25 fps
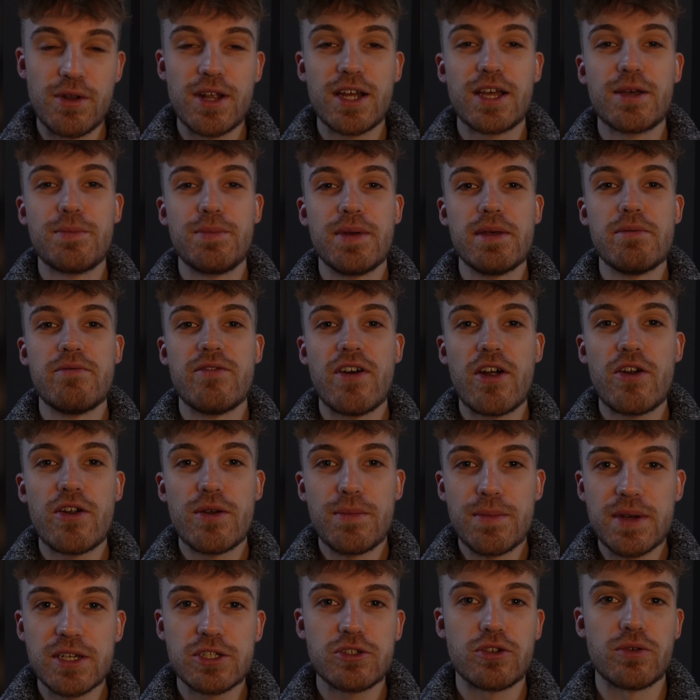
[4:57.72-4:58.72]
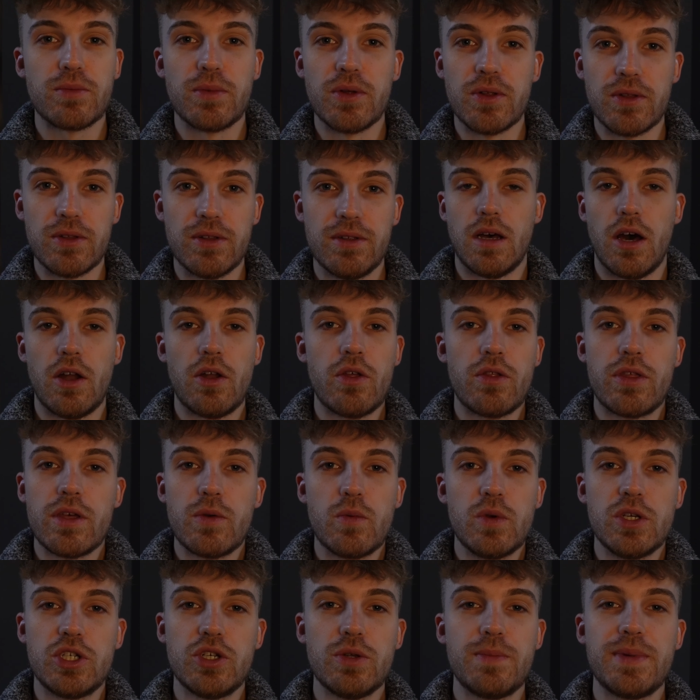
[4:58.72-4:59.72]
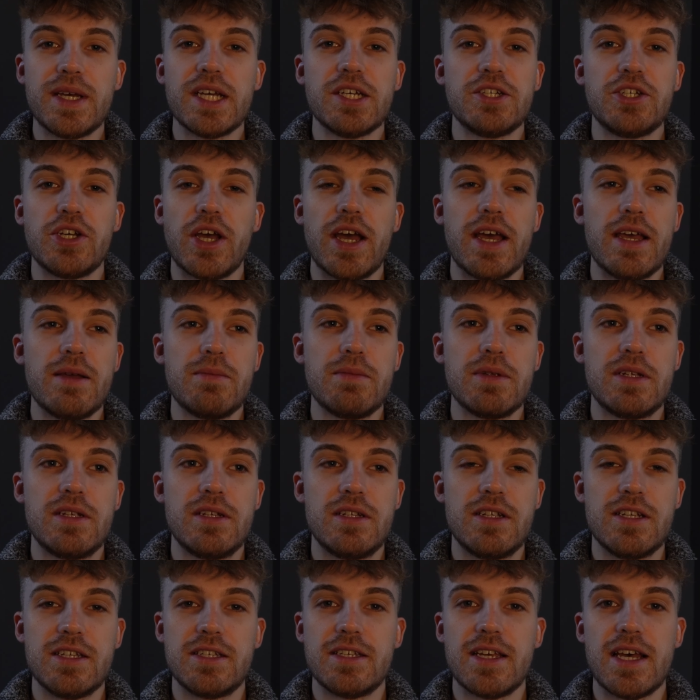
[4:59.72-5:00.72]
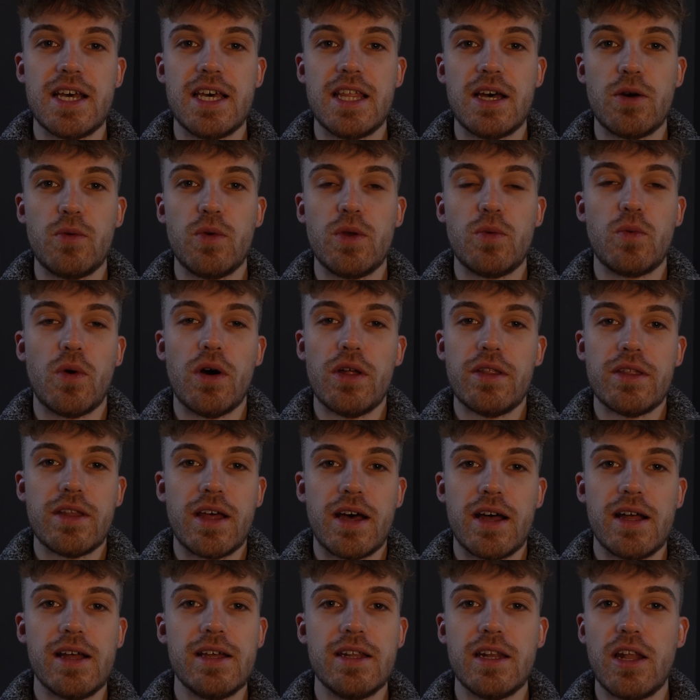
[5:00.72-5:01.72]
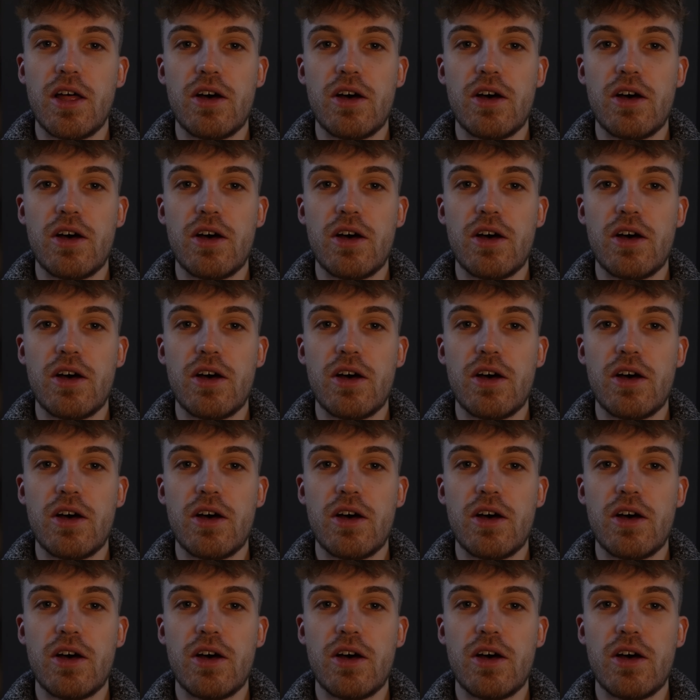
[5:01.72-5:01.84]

but it could be very miserable. I don't think we should be ashamed to say that we want that in